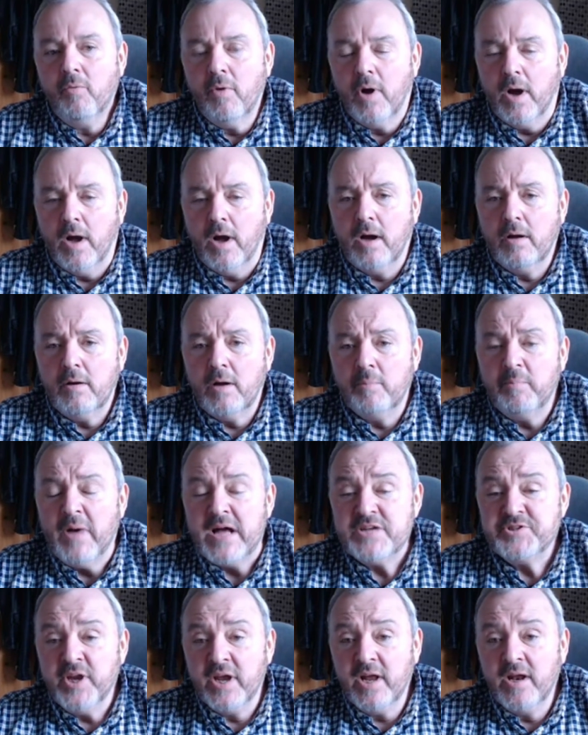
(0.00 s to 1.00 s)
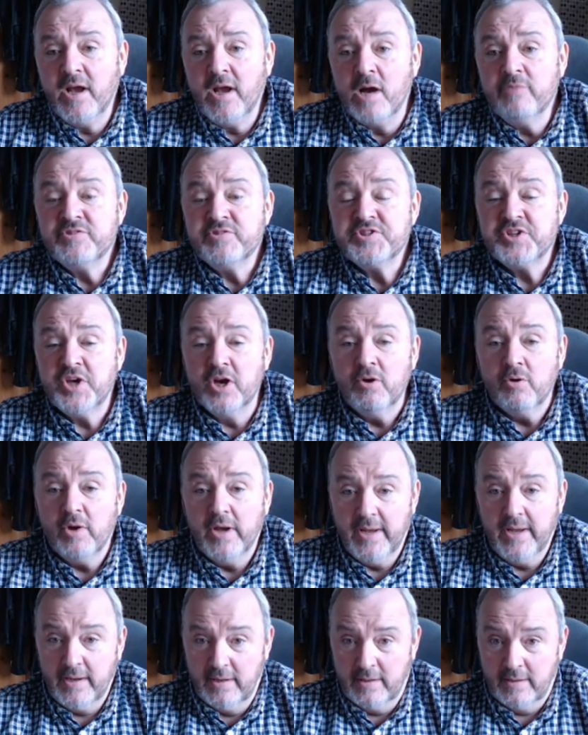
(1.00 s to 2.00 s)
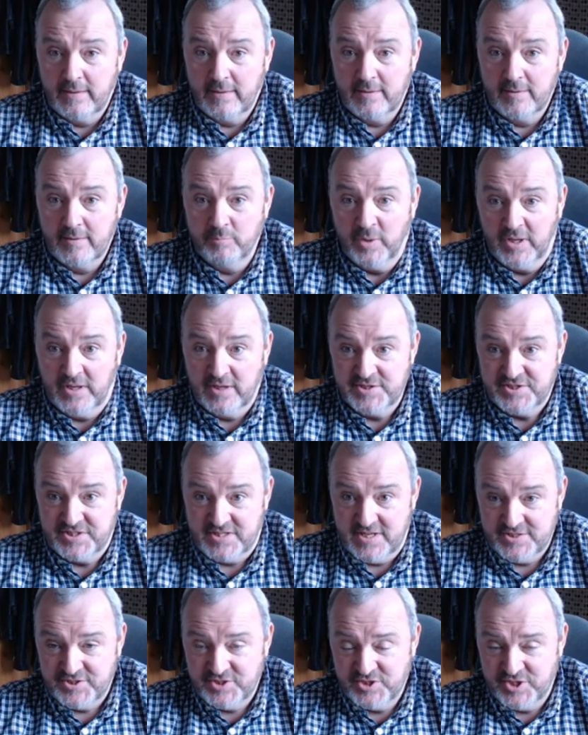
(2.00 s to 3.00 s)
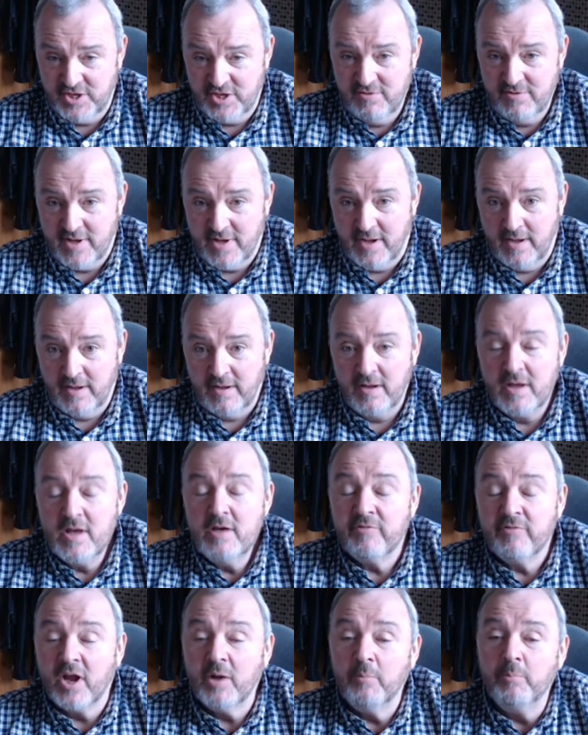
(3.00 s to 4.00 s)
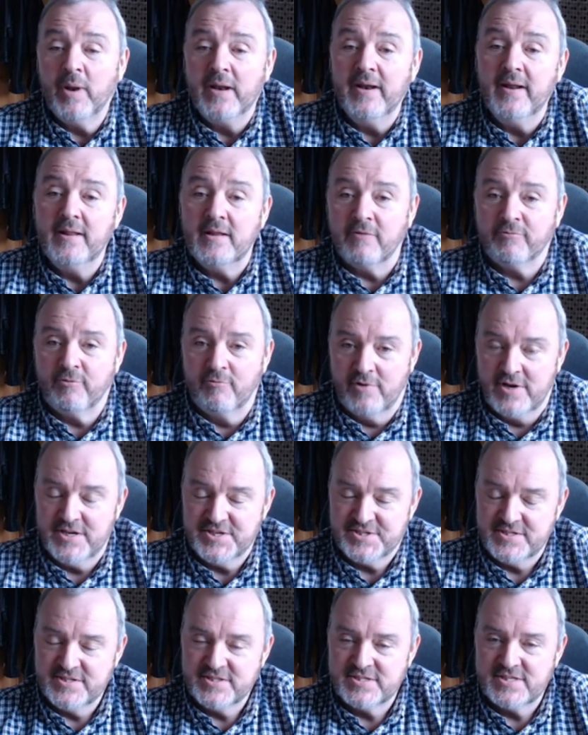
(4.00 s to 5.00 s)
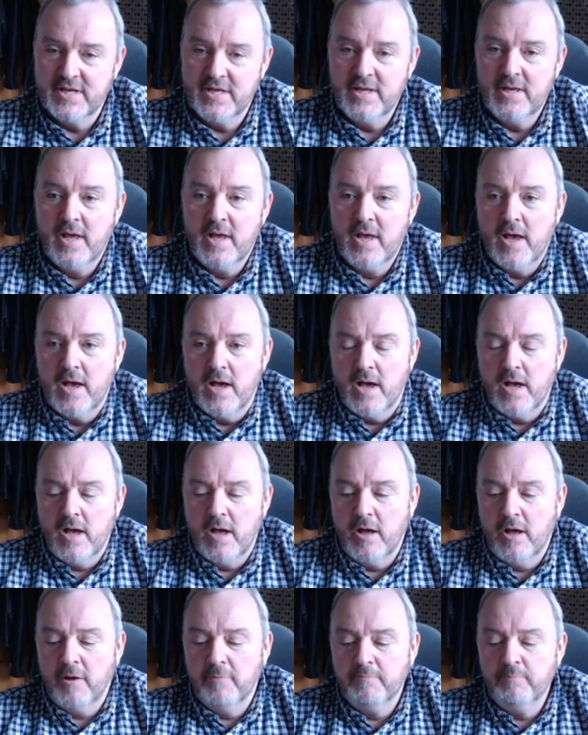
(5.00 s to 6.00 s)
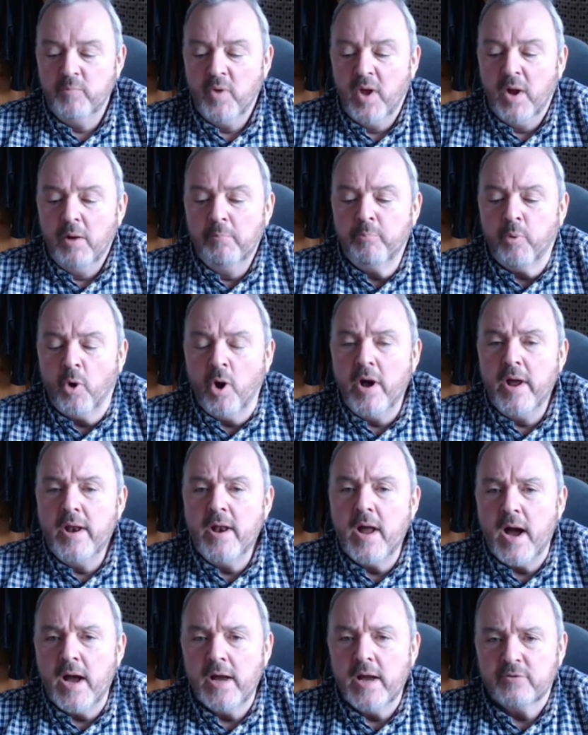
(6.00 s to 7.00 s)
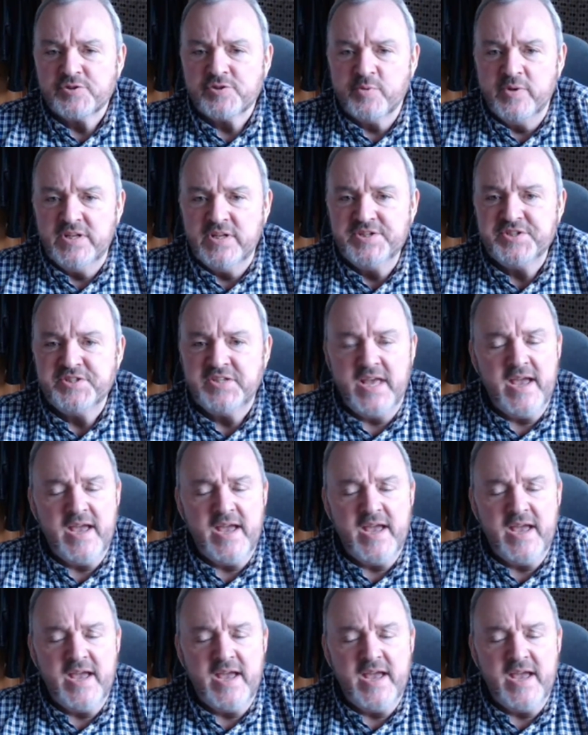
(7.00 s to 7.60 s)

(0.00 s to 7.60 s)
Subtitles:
Right, I'm actually going to go for two here because there's two that are for completely different reasons. Brian Hales with his